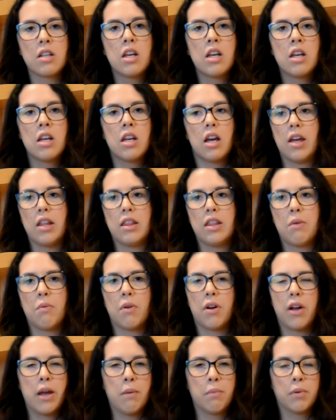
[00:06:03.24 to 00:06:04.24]
and they
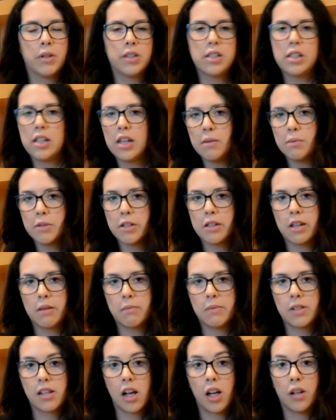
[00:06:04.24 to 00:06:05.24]
were able to keep to
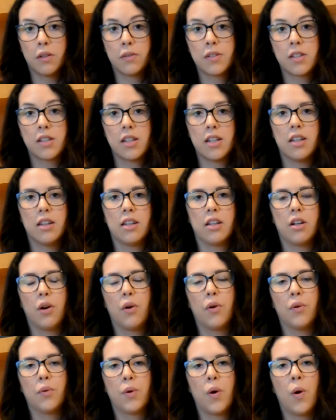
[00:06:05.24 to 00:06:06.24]
themselves in their
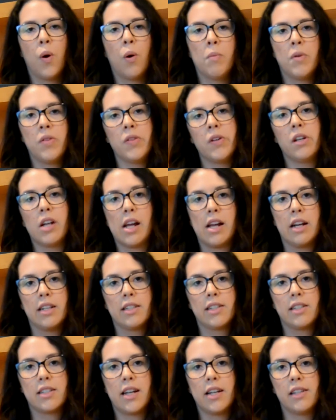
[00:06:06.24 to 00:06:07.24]
own home in the
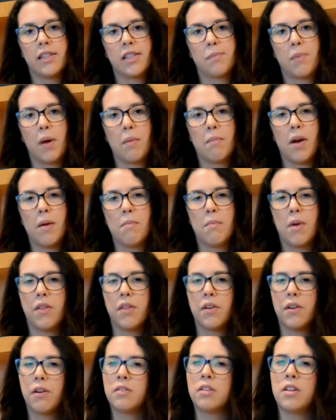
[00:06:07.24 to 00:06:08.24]
United States. But my
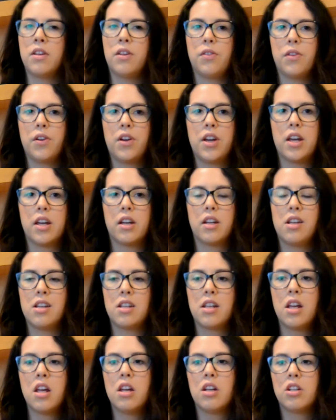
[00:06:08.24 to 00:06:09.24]
mother, on the other
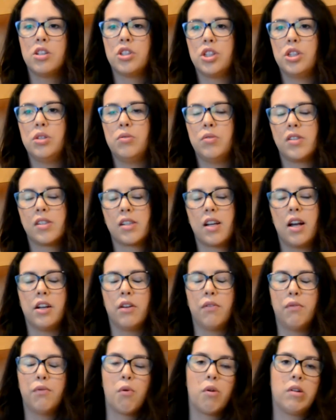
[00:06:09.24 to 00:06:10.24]
hand, she was kind
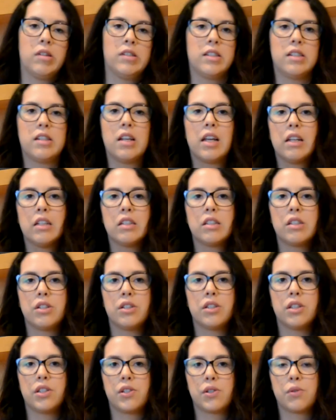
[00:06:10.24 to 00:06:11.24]
of forced
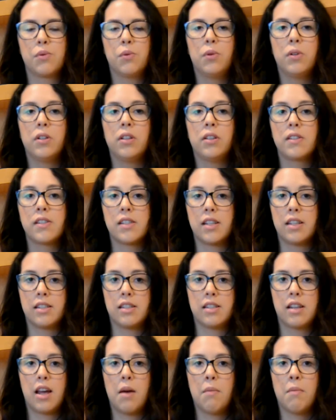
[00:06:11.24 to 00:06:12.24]
into the school
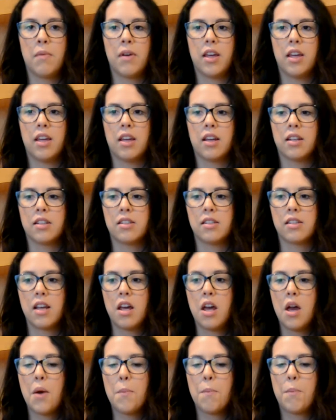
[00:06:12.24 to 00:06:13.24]
system and
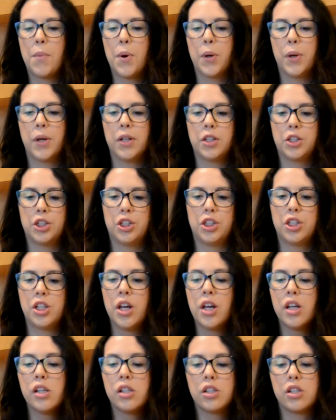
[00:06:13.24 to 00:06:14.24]

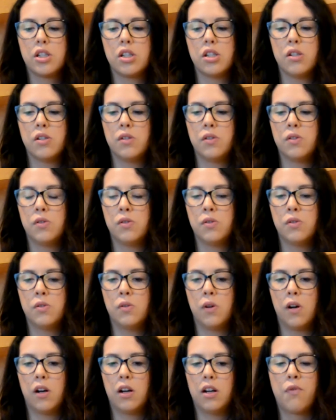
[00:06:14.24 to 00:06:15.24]
pushed
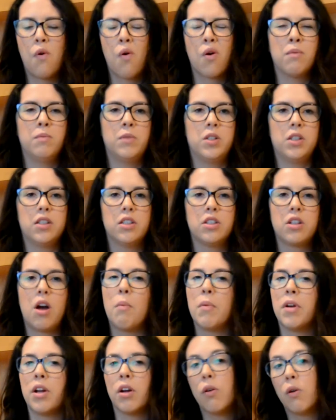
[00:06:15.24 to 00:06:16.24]
to form to the
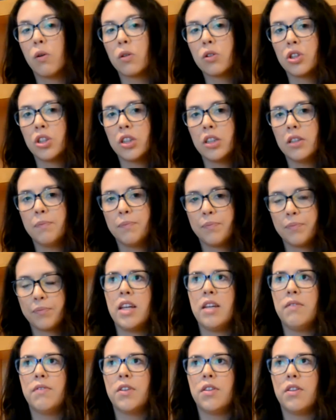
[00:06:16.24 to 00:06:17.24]
dominant culture.
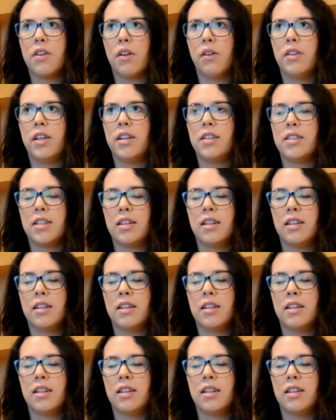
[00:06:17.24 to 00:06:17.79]
Even though the